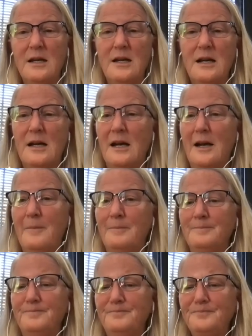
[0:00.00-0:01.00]

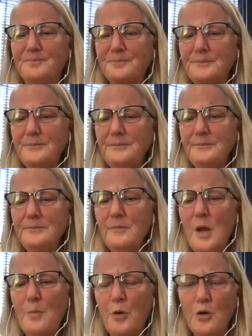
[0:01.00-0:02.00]

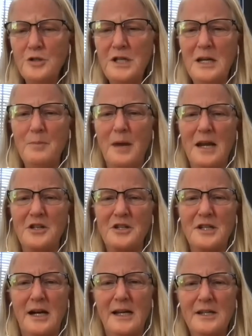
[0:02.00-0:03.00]
protein-based
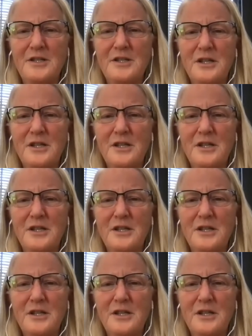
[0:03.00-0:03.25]
diets,